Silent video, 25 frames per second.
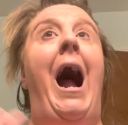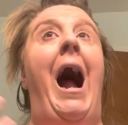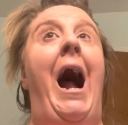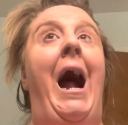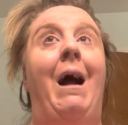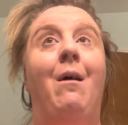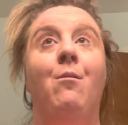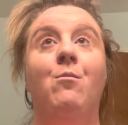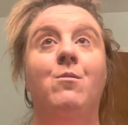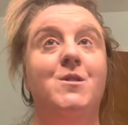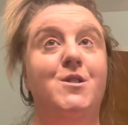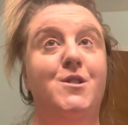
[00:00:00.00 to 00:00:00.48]

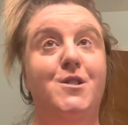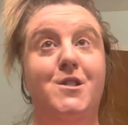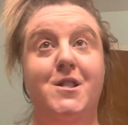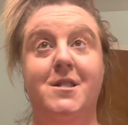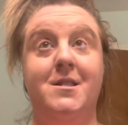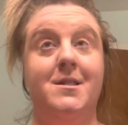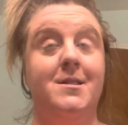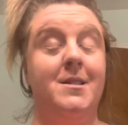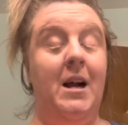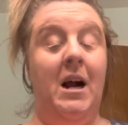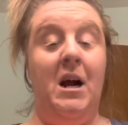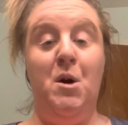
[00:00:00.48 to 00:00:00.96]
I would
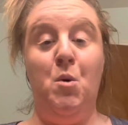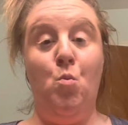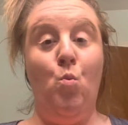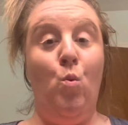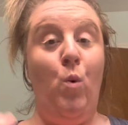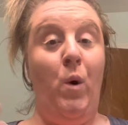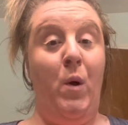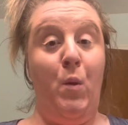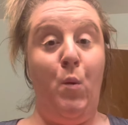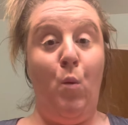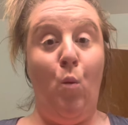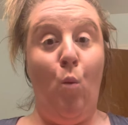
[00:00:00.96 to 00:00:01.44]
just start
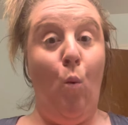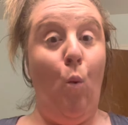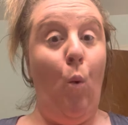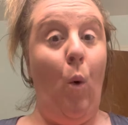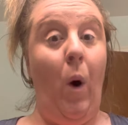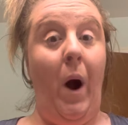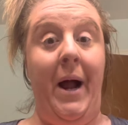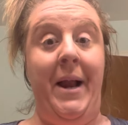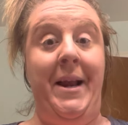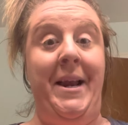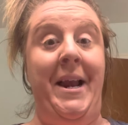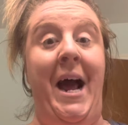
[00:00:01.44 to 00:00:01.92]
with
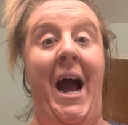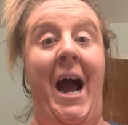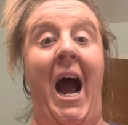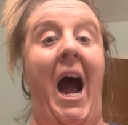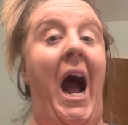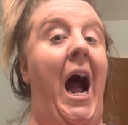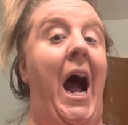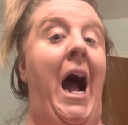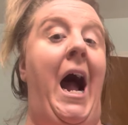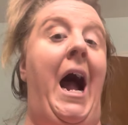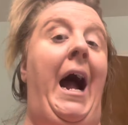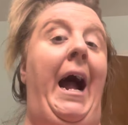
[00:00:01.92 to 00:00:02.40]
one
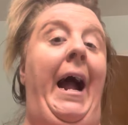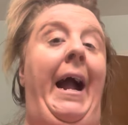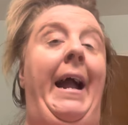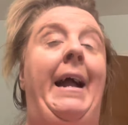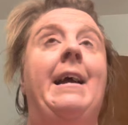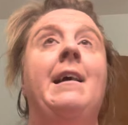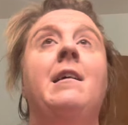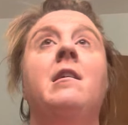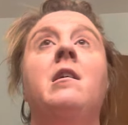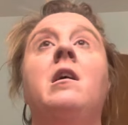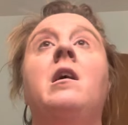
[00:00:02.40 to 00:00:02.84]
eye.